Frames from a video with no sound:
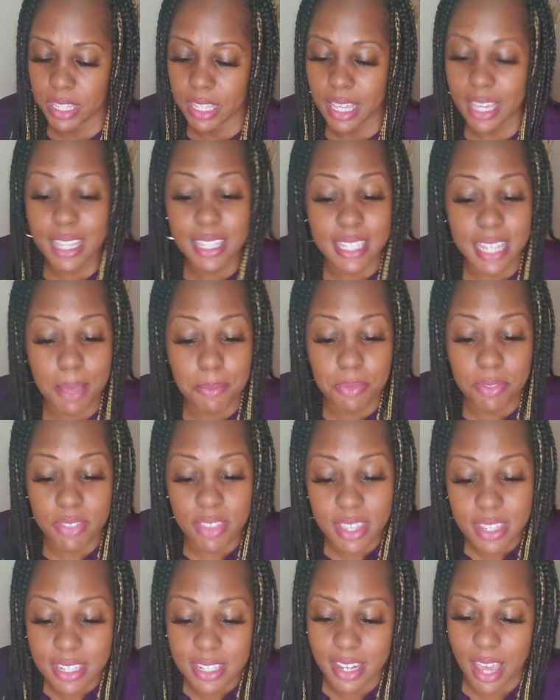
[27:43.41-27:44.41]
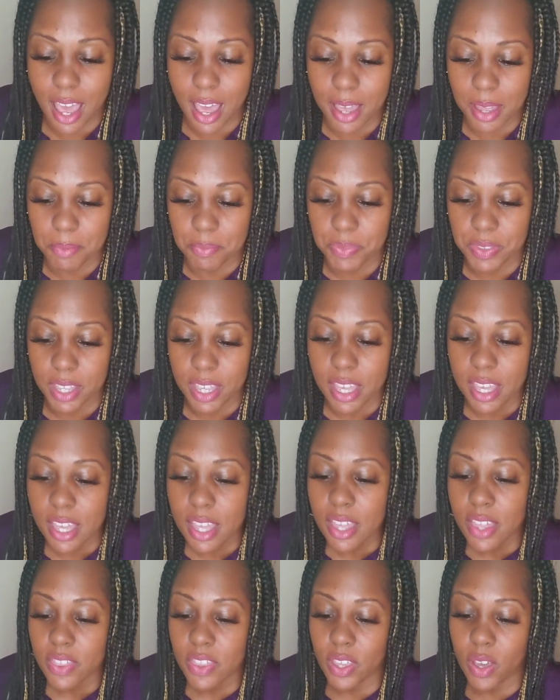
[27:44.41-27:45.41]
Except this time,
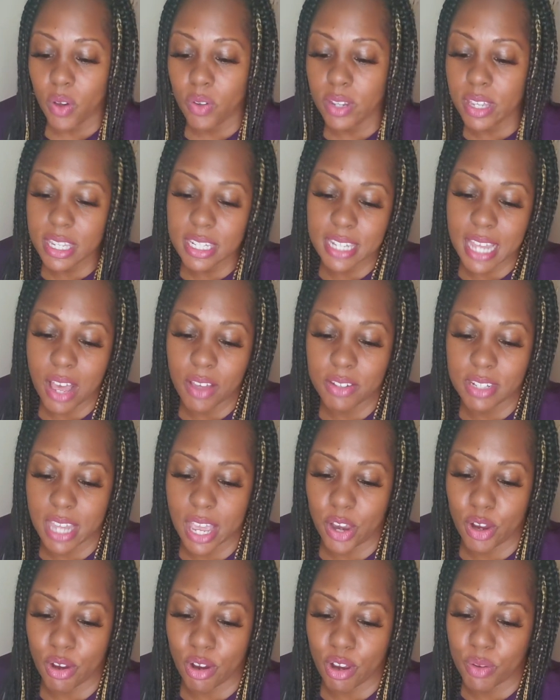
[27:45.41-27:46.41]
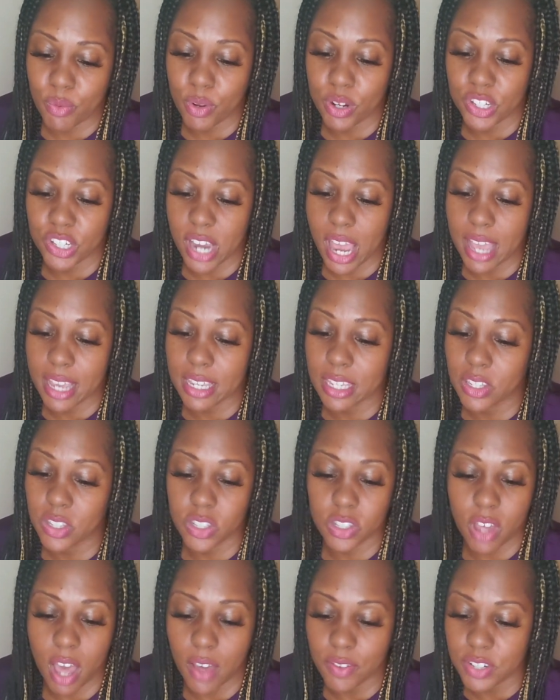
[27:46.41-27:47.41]
the only sounds I heard were Jackie's
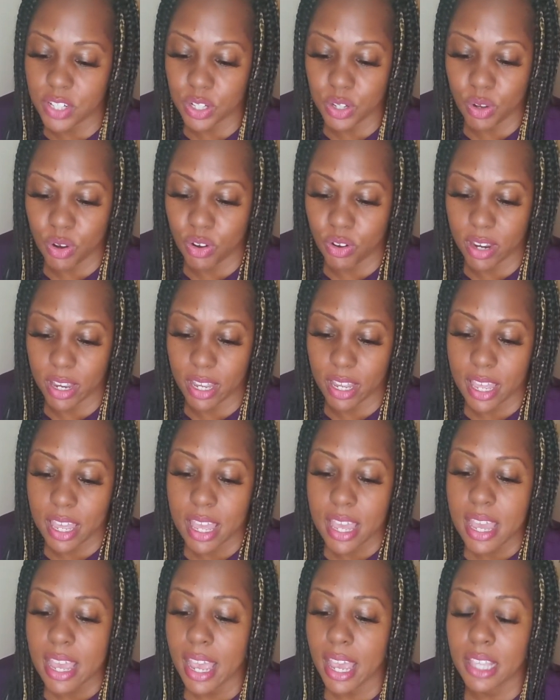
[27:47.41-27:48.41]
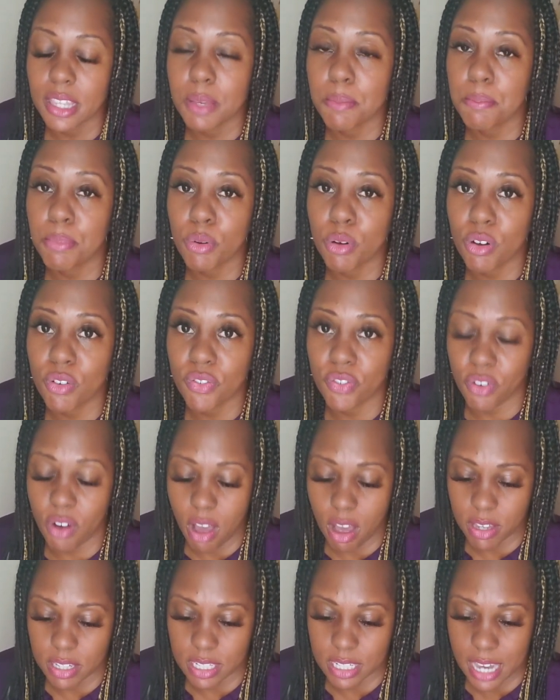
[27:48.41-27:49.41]
soft snoring and the
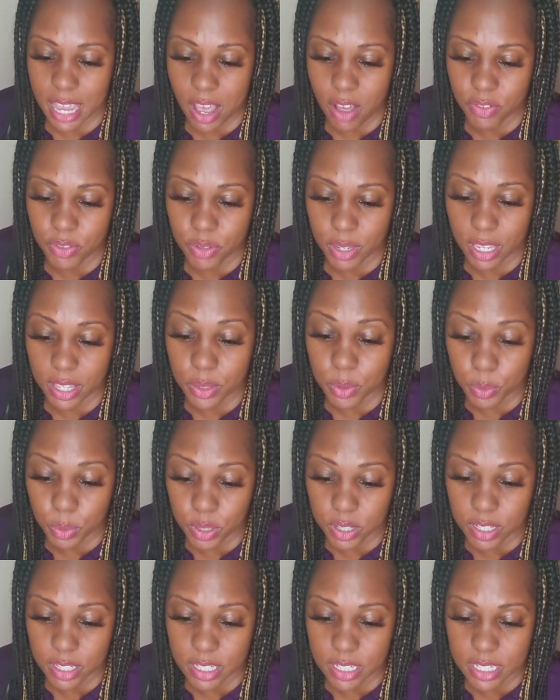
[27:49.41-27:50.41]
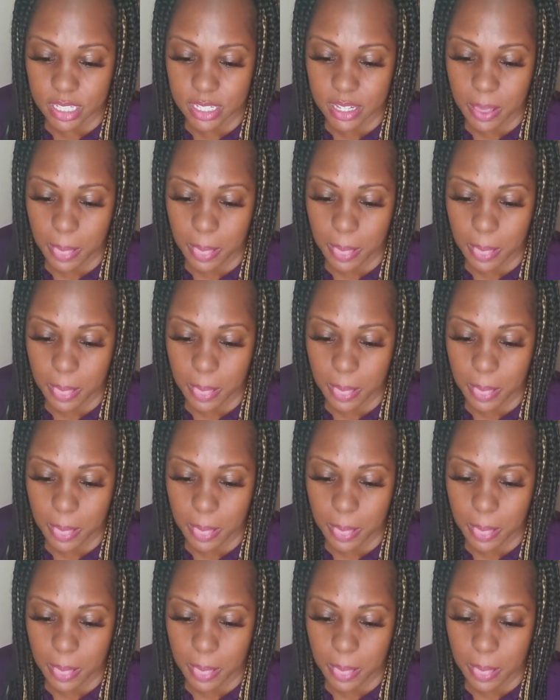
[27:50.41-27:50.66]
bullfrogs down in the woods.